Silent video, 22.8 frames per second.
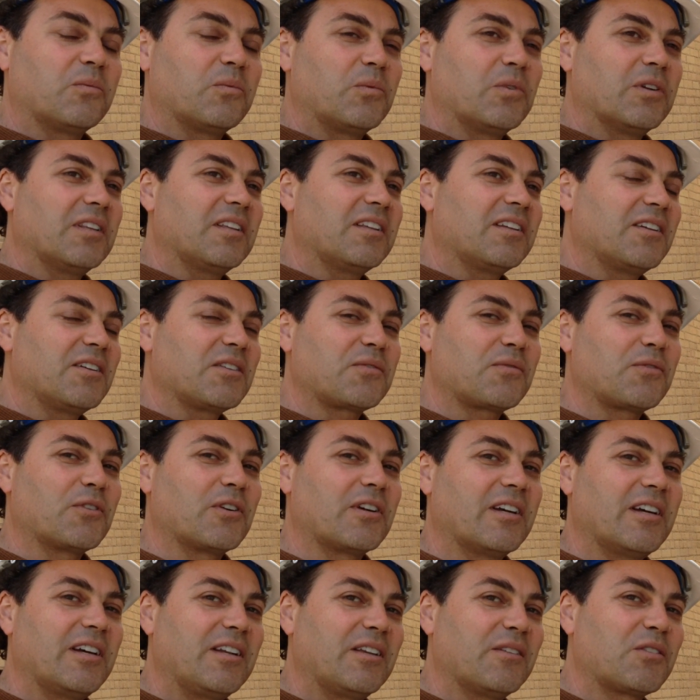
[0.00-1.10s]
really nice
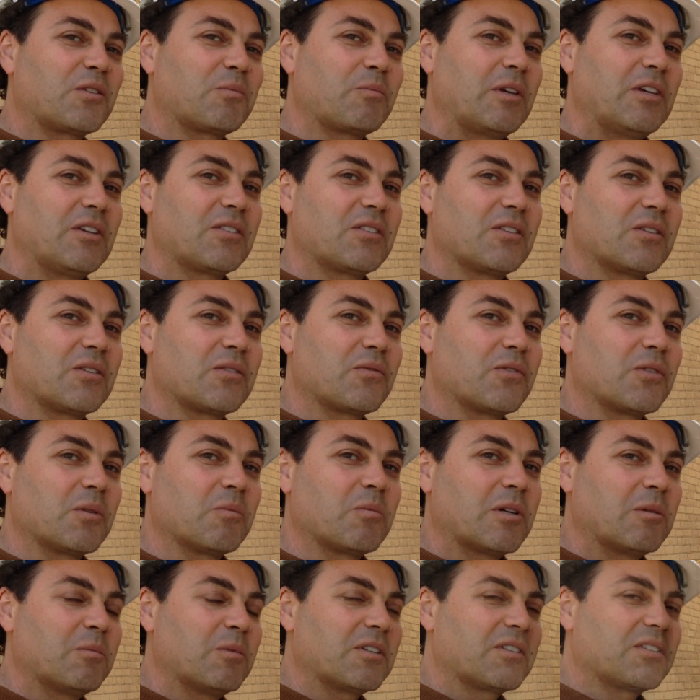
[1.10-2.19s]
variety of spaces for the
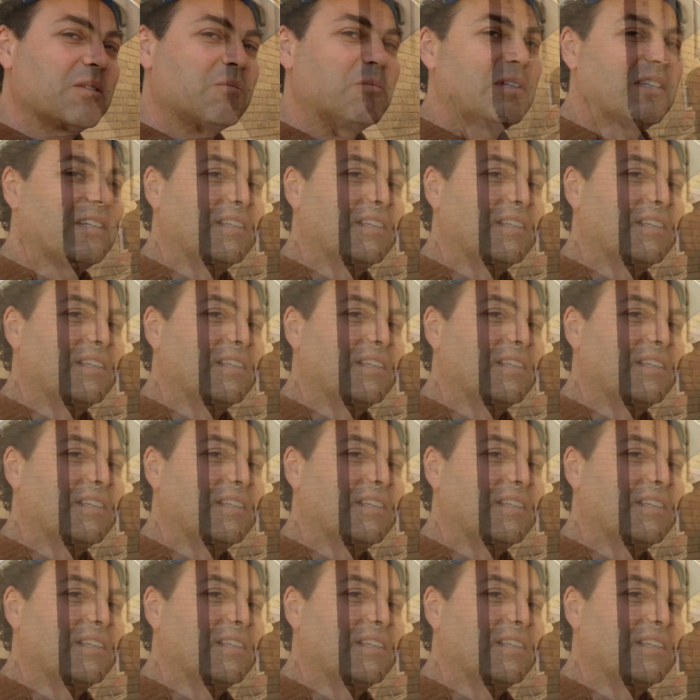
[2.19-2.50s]
public to be